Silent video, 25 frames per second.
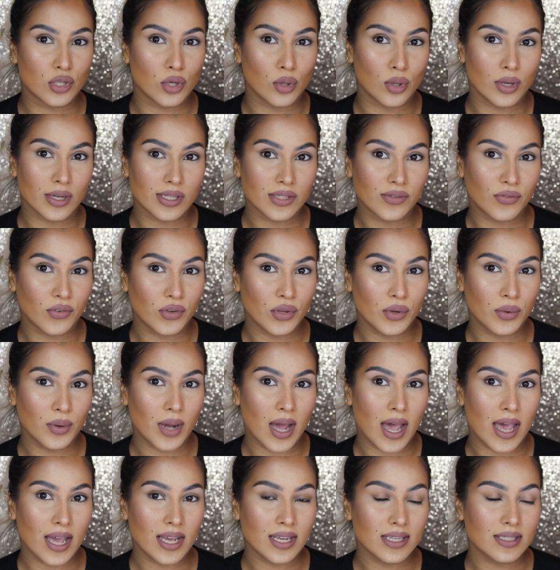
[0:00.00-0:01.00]
two looks for you
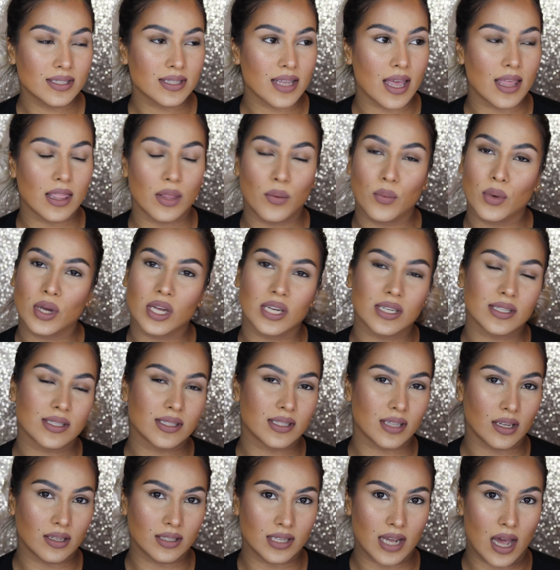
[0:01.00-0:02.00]
guys, and then we're gonna
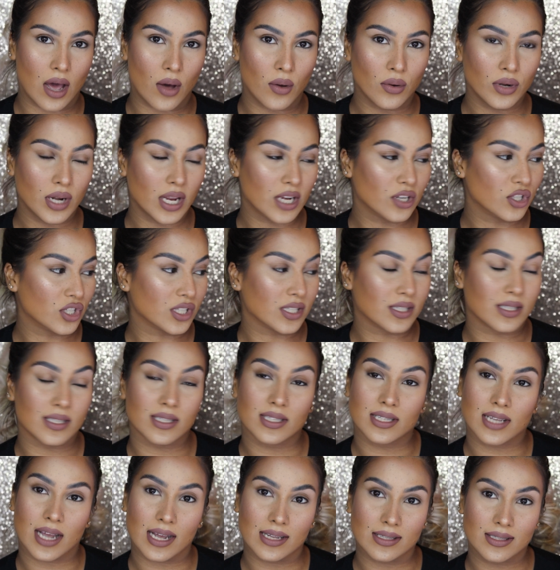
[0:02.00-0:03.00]
sit down and just
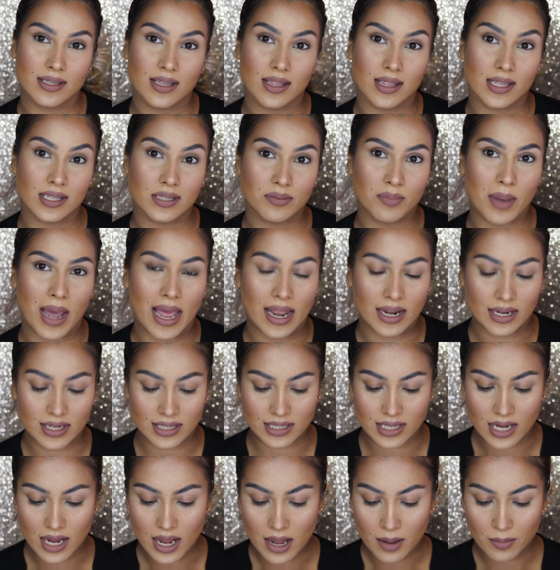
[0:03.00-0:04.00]
discuss this
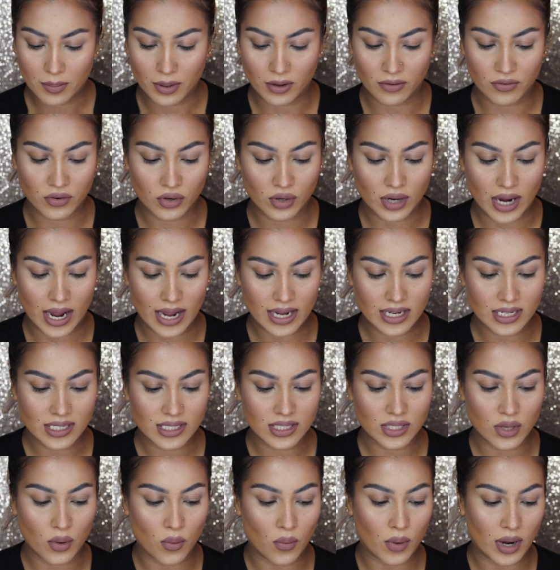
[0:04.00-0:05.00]
palette. But if you
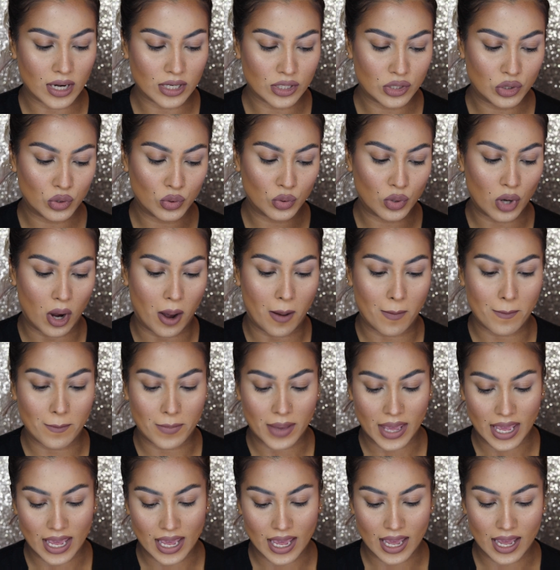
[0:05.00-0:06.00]
guys want to
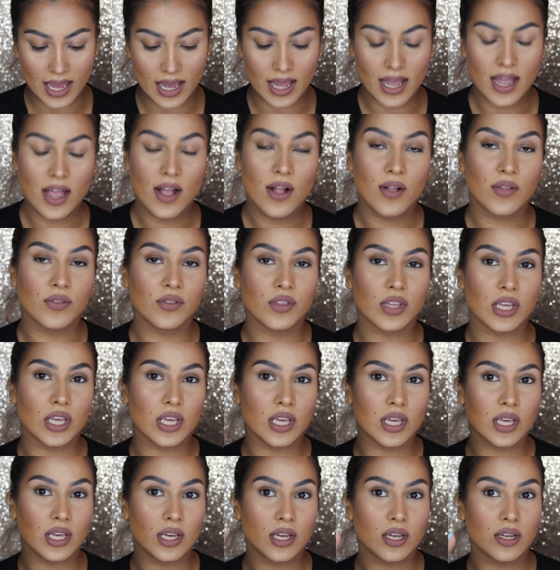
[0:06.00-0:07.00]
compare
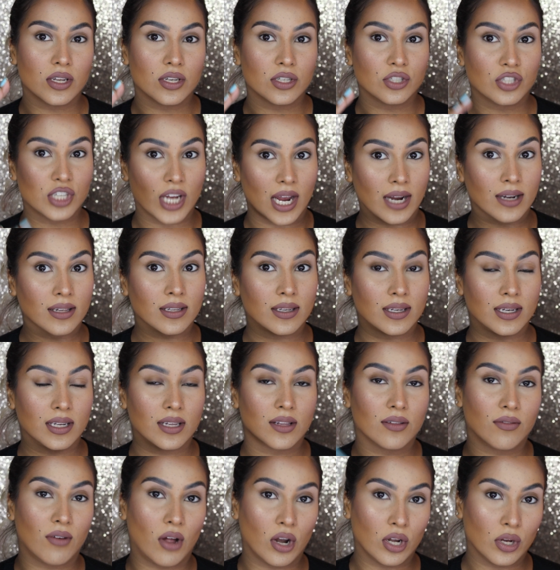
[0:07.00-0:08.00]
the Jaclyn
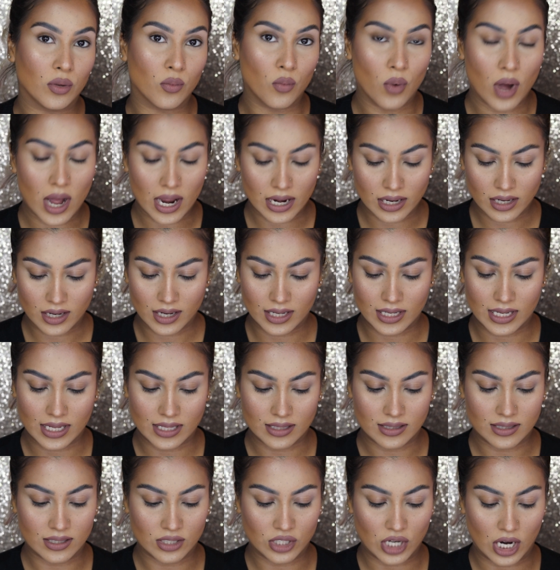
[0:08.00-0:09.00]
Hill Volume 1
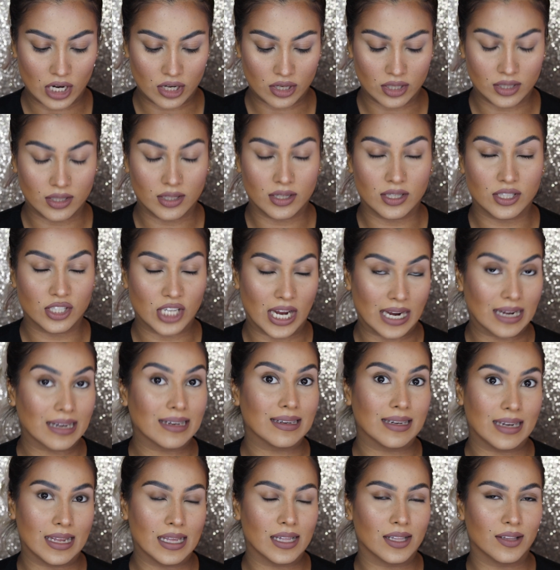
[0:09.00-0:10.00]
against the
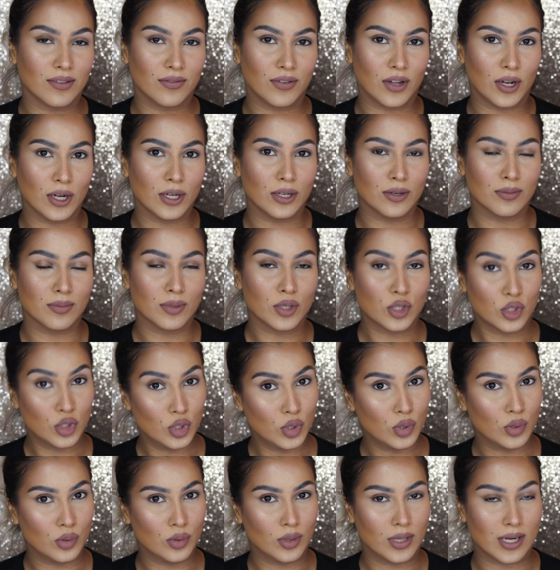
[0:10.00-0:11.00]
Jaclyn Hill Volume
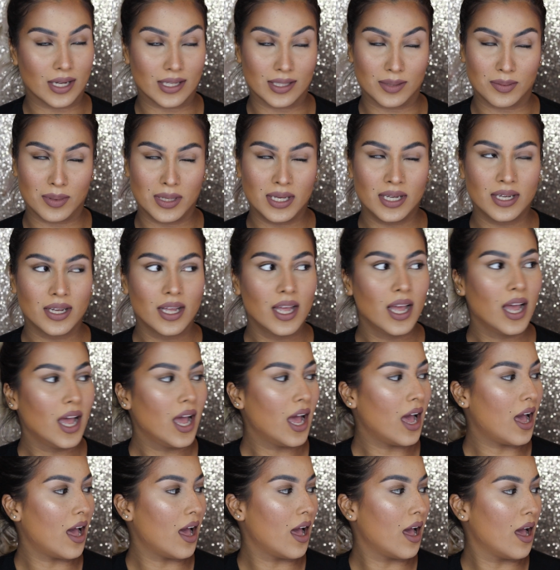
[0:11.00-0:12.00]
2, can't speak,
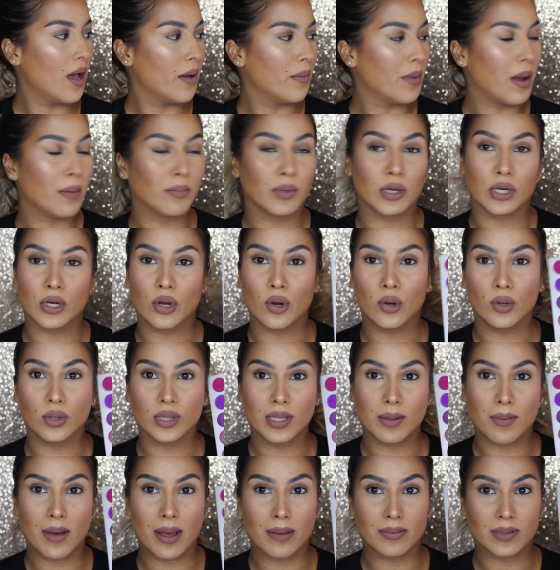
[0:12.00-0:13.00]
I'm gonna hold
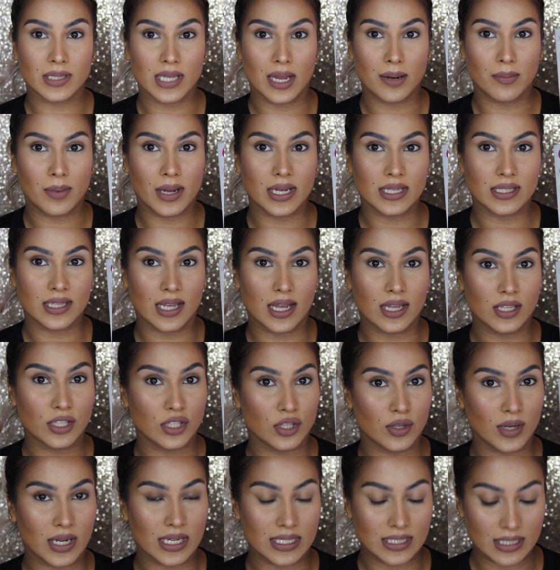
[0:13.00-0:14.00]
them up side by side
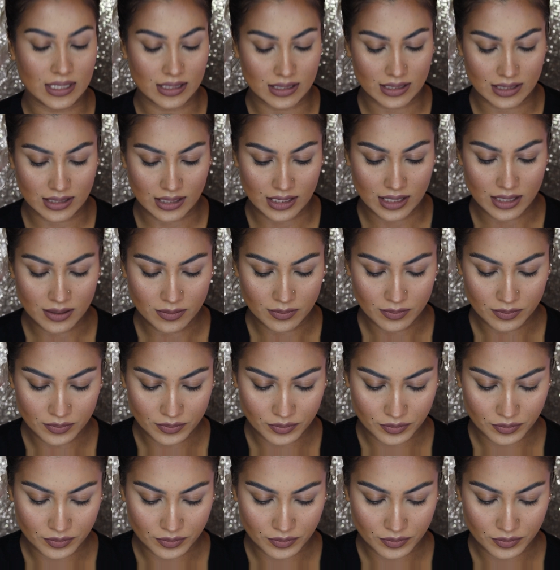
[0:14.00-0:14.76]
so you guys can see.